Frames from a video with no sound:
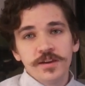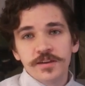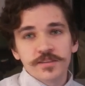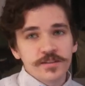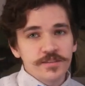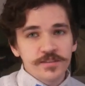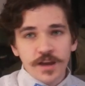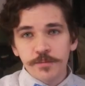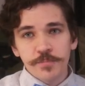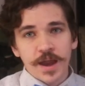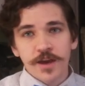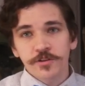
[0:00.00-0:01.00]
The type
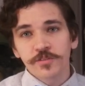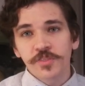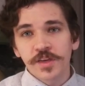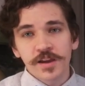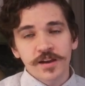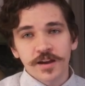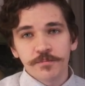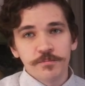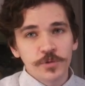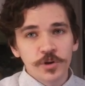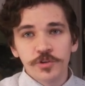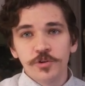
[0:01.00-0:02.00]
pattern thing, I'm
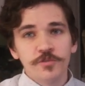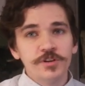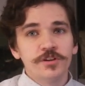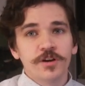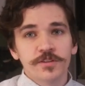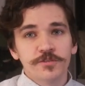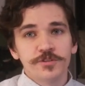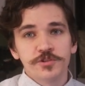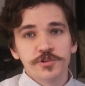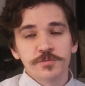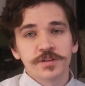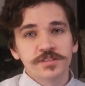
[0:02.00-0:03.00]
going to do a video on in the
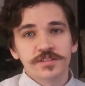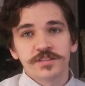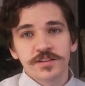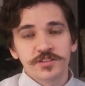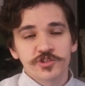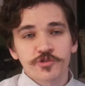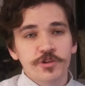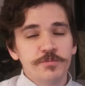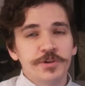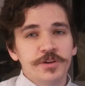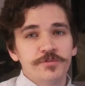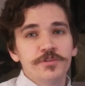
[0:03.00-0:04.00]
future because it's
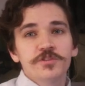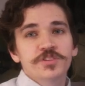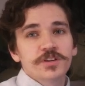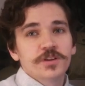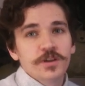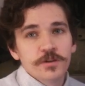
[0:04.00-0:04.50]
extremely confusing,